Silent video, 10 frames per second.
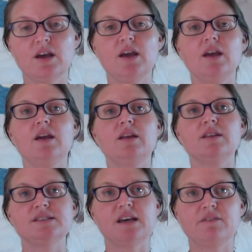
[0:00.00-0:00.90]
in
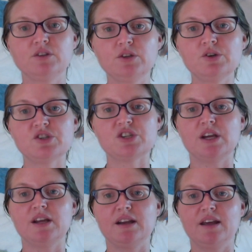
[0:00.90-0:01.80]
this
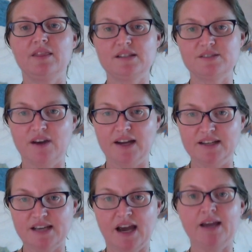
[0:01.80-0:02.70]
evolution and the divine
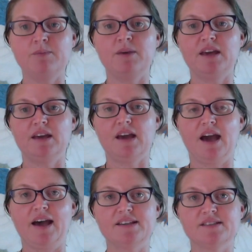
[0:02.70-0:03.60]
timing,
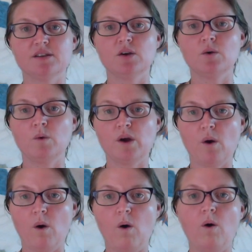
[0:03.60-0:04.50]
as we are
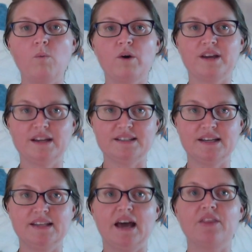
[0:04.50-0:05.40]
all working
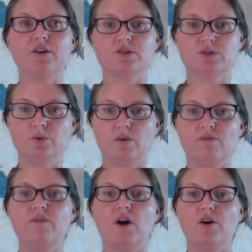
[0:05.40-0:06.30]
together to
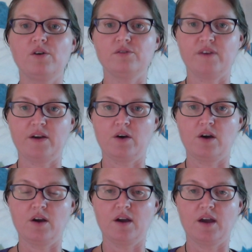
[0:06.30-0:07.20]
evolve
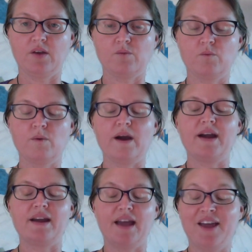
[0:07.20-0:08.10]
and
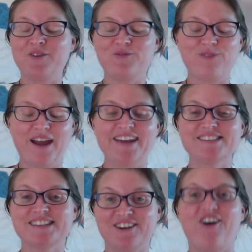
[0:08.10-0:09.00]

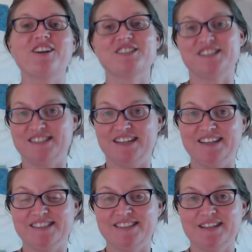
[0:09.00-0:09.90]
raise in
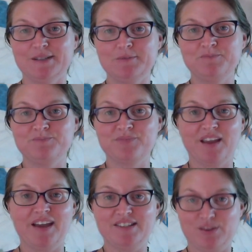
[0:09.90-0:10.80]
consciousness
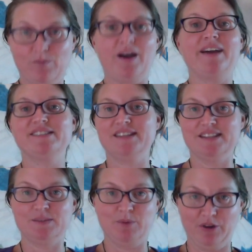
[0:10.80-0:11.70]
and to rise in
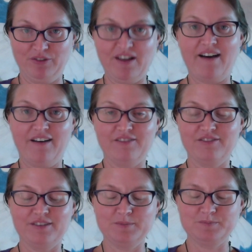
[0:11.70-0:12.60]
this pure love.
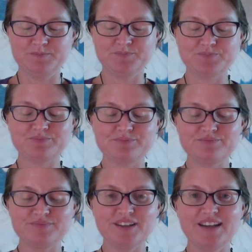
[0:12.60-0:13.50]

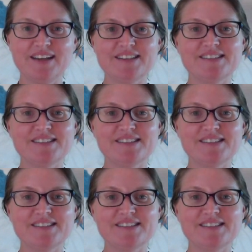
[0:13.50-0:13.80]
It